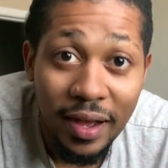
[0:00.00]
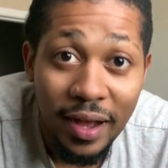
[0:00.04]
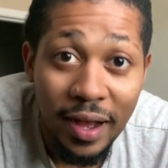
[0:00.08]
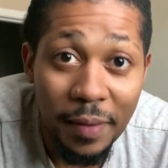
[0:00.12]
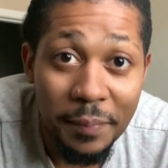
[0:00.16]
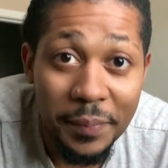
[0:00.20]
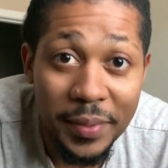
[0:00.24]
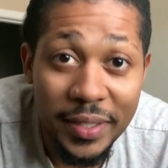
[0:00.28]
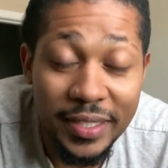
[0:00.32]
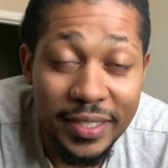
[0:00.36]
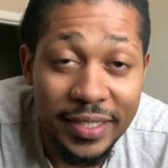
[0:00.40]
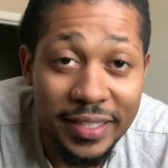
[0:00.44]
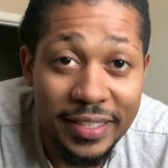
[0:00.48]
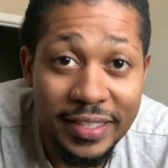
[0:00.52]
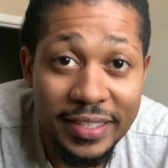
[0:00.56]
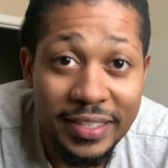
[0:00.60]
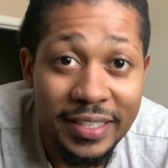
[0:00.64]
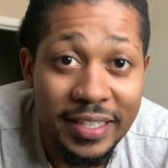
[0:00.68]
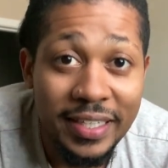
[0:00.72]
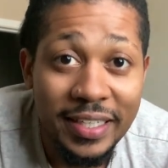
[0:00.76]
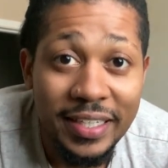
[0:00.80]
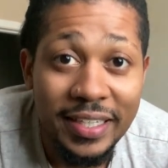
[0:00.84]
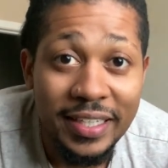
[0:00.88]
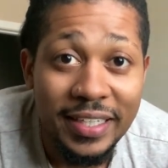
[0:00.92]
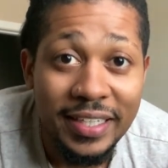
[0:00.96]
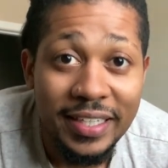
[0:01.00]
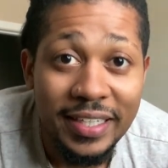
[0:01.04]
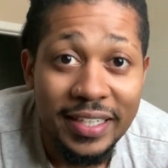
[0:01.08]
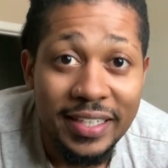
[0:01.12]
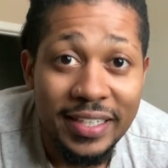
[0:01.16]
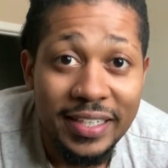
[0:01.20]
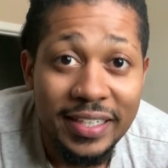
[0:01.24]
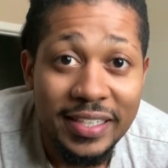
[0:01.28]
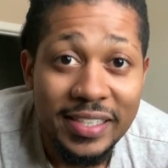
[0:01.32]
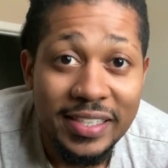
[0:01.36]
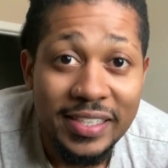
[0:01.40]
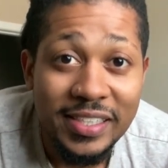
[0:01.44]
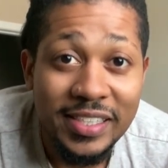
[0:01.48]
I mean,
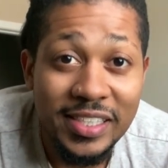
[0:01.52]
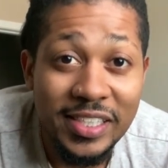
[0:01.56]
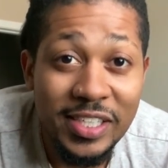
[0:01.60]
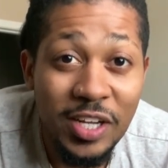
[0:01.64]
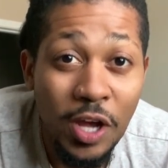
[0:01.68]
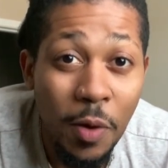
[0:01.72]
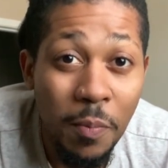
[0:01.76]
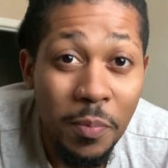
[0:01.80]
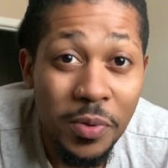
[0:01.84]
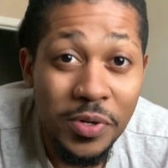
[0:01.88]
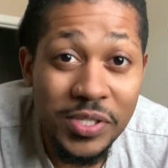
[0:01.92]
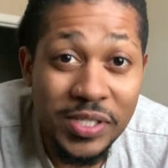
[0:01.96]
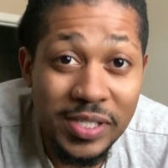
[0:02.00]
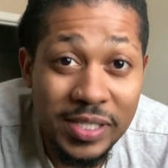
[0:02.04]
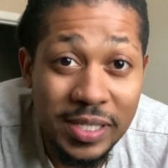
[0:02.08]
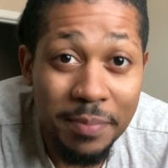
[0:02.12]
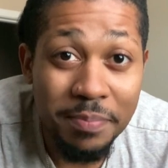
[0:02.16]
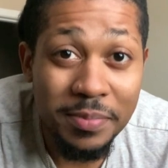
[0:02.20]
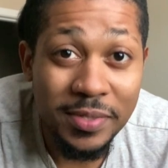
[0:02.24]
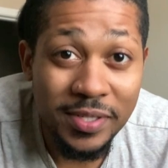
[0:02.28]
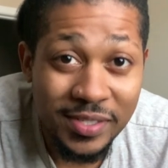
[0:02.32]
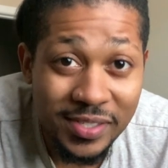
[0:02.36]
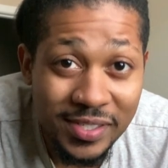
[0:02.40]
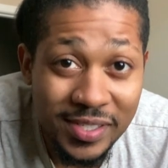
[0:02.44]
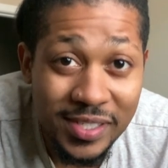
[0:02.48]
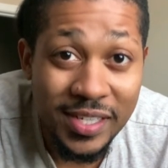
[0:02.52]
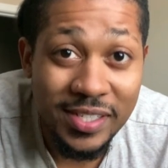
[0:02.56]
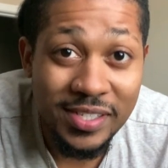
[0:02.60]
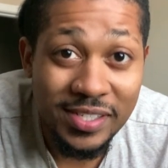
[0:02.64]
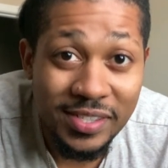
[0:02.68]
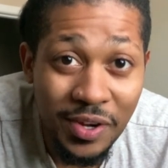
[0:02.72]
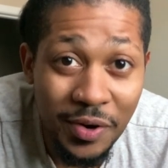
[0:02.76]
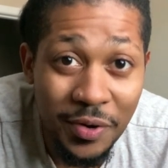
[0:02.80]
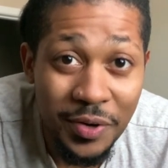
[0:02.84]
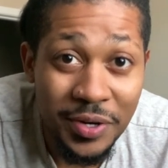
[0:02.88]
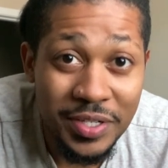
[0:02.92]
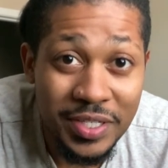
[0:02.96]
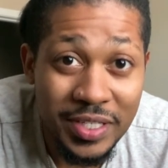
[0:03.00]
she almost slept till six
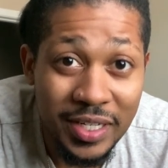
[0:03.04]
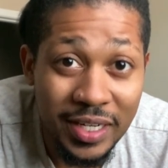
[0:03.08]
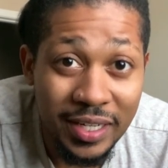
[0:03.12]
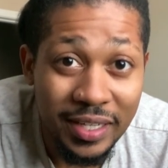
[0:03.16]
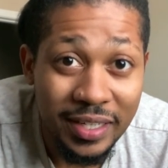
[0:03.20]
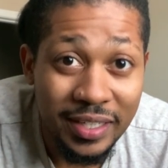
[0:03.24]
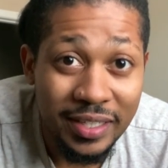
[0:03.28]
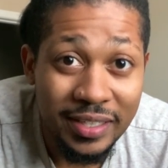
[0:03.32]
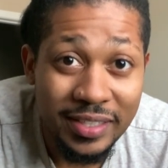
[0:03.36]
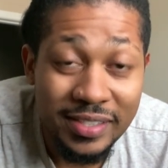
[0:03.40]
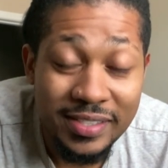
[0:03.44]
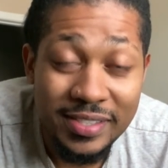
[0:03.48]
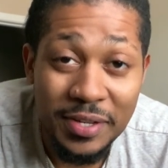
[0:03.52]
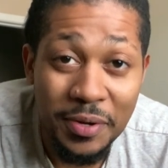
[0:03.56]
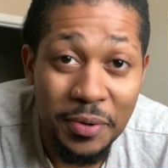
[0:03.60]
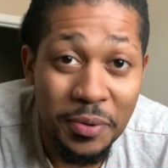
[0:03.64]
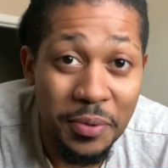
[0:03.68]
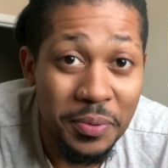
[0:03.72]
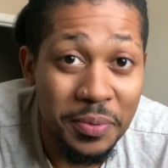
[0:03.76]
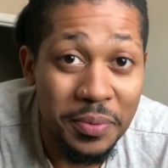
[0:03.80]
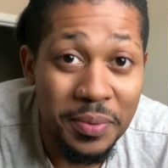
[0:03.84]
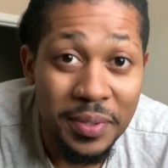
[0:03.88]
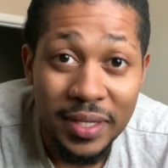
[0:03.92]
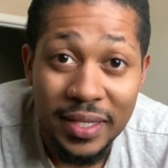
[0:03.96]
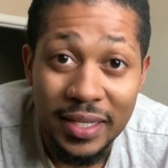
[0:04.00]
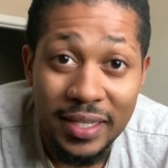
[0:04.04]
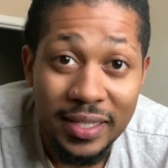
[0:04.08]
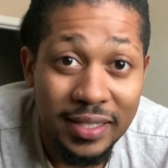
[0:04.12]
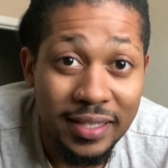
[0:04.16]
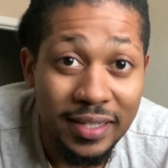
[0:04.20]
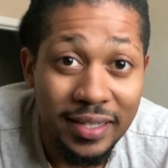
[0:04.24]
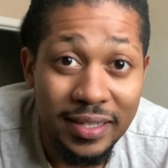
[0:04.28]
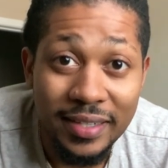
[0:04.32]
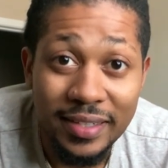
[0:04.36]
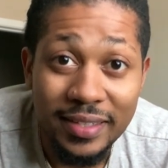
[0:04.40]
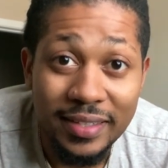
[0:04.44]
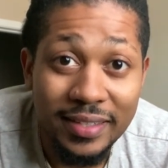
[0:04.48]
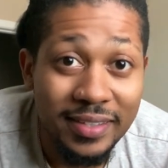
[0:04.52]
thirty today, so,
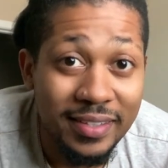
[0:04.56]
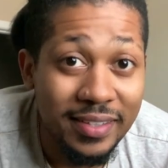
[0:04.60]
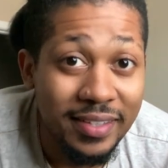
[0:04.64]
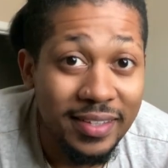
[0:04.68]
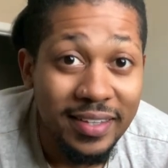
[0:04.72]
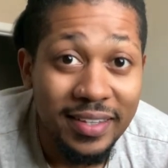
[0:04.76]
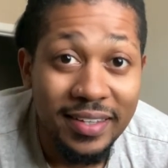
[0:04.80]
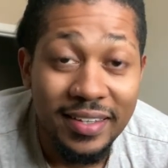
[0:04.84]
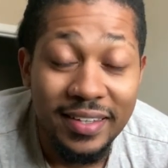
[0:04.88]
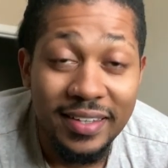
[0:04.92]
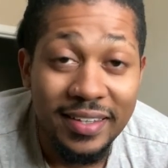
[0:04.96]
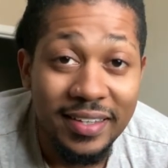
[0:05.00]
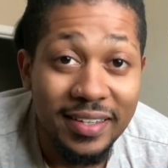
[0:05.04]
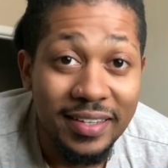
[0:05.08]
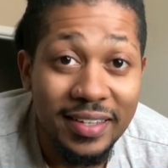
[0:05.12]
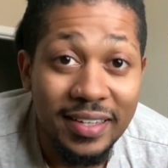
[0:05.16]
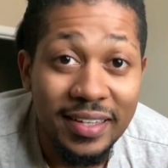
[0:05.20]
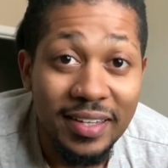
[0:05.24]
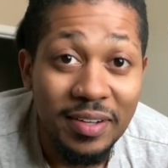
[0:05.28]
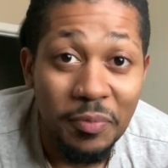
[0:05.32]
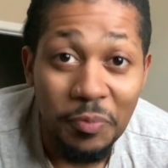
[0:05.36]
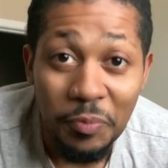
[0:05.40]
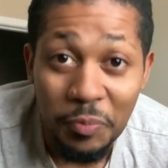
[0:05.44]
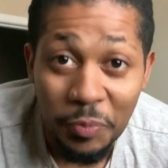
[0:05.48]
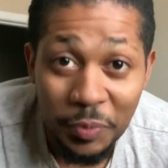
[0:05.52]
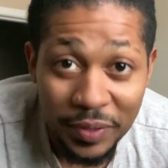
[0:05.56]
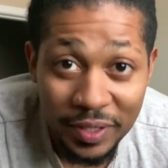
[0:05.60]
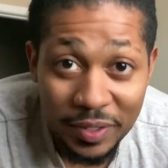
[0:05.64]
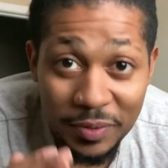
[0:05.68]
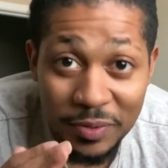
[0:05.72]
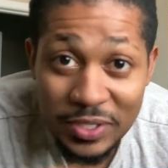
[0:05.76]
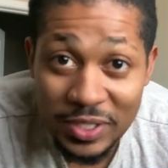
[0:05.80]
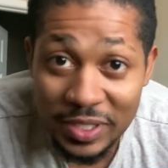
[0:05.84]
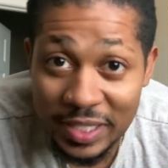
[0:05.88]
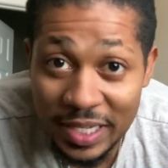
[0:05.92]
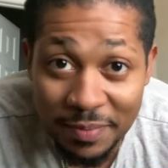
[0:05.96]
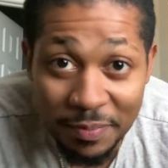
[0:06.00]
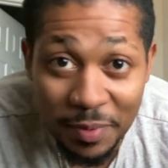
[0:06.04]
like, when
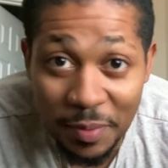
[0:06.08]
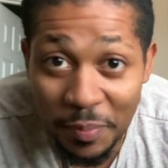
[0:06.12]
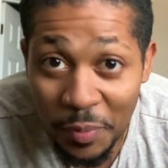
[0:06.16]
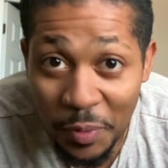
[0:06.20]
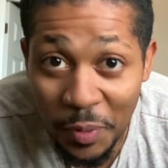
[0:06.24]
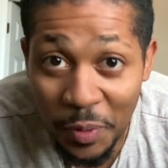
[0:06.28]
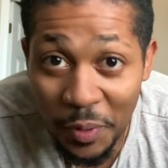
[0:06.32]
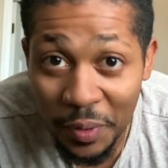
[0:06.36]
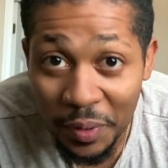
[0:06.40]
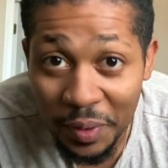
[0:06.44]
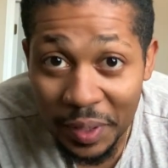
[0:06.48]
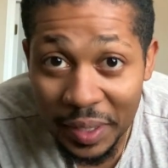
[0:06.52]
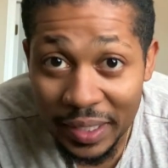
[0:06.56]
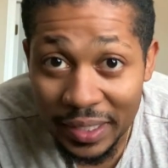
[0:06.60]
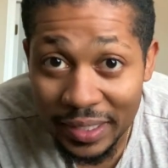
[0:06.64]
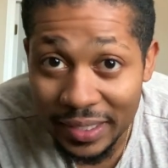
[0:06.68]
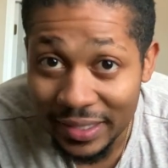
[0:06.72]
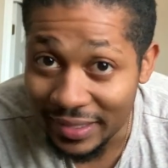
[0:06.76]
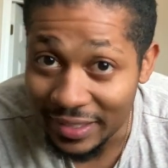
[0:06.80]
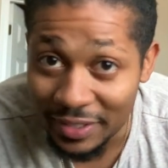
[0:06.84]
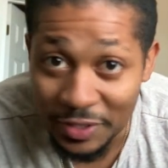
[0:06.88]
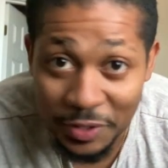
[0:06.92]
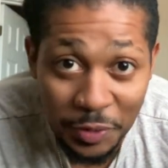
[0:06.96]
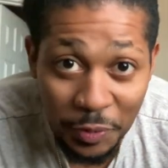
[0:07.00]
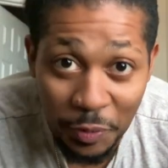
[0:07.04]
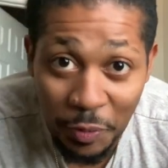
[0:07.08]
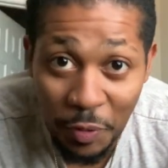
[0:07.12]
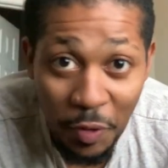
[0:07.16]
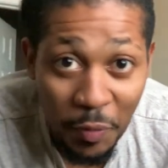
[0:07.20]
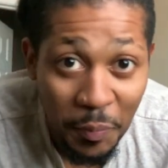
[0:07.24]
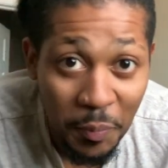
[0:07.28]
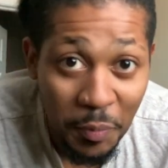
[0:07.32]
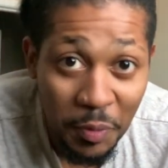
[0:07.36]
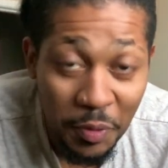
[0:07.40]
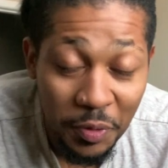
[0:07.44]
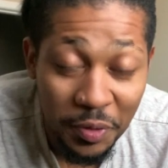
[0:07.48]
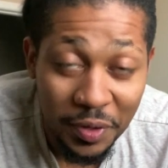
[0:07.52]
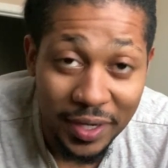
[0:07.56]
you sleeping more, you
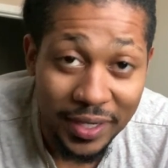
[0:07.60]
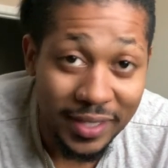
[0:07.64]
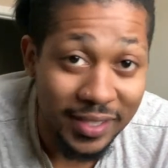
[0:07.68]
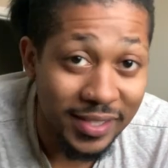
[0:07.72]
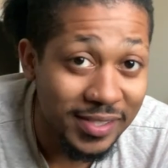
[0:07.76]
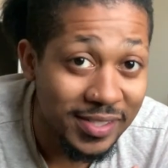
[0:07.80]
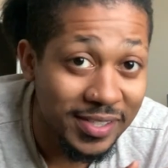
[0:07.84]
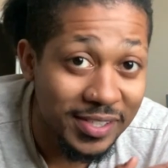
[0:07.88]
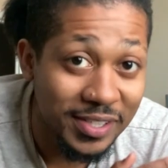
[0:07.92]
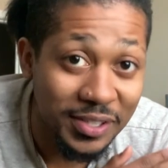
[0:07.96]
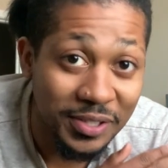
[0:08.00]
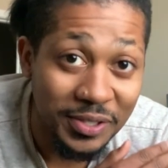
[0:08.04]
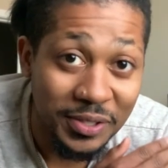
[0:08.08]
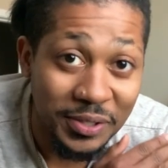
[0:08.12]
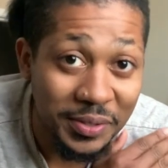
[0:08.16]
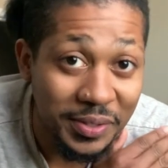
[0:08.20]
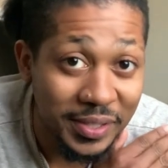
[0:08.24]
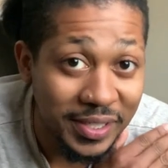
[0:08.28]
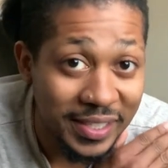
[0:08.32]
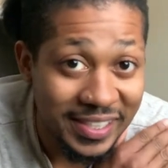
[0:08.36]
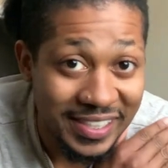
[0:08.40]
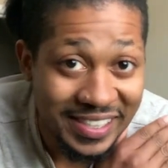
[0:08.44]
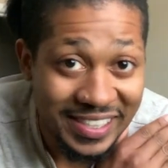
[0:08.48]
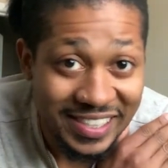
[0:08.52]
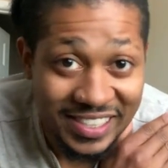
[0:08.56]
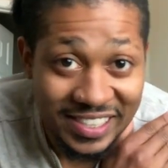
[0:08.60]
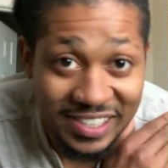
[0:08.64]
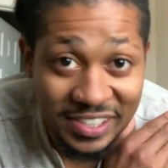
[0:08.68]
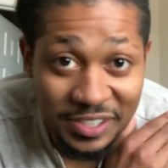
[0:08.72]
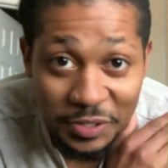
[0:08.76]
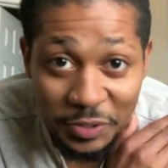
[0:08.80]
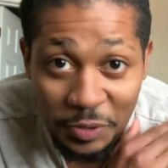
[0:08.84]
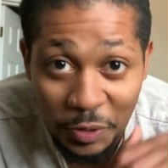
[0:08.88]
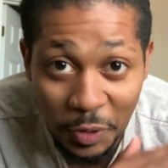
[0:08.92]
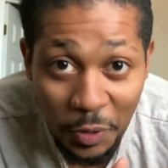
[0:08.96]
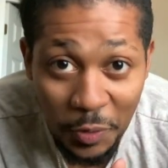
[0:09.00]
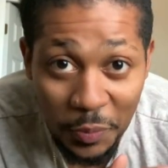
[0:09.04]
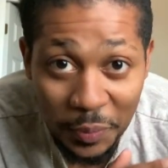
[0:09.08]
growing more, and this girl is
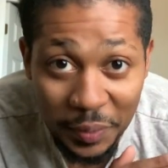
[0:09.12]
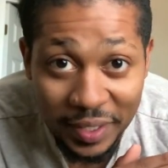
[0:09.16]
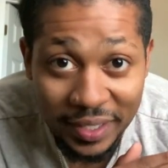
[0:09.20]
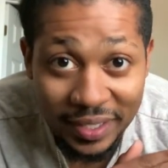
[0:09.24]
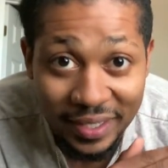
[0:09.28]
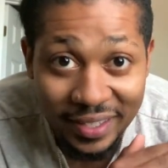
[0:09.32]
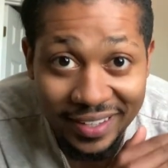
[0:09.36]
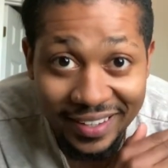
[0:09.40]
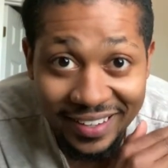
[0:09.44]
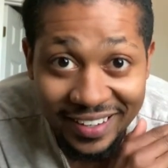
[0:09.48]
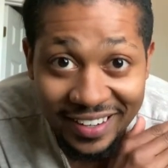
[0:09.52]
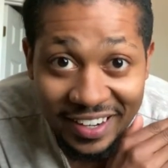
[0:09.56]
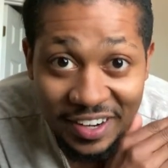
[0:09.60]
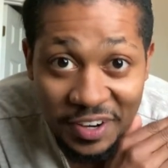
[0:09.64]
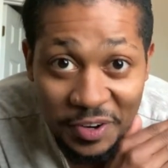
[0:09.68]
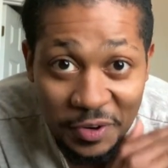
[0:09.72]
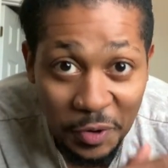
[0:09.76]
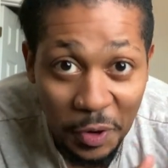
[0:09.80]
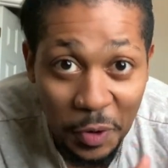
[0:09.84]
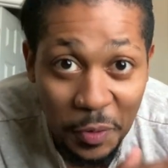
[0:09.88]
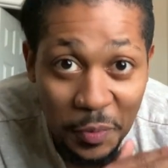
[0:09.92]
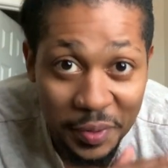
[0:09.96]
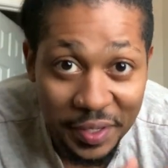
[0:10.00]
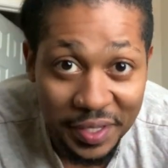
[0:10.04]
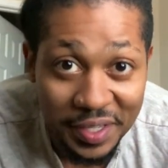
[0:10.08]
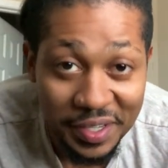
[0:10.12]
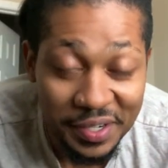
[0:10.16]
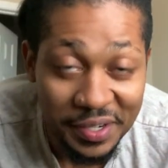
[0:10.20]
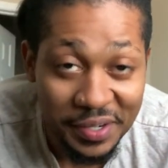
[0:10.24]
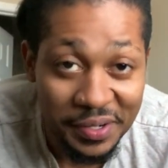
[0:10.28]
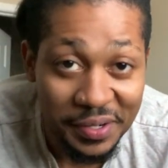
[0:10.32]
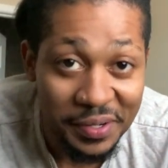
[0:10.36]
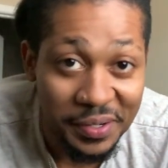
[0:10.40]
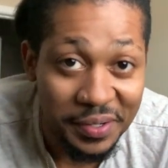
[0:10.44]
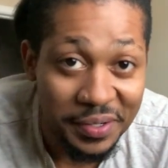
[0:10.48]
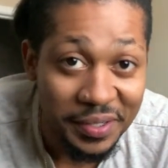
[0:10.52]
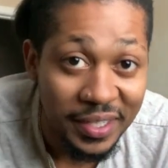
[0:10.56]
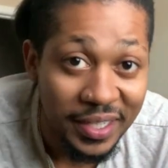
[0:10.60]
growing, growing,
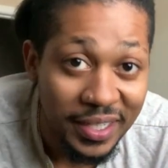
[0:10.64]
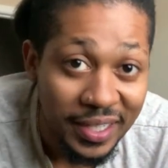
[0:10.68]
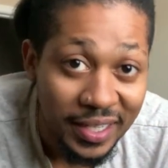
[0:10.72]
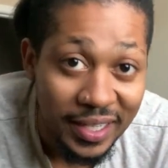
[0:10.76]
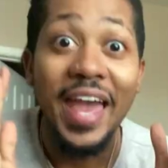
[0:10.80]
y'all.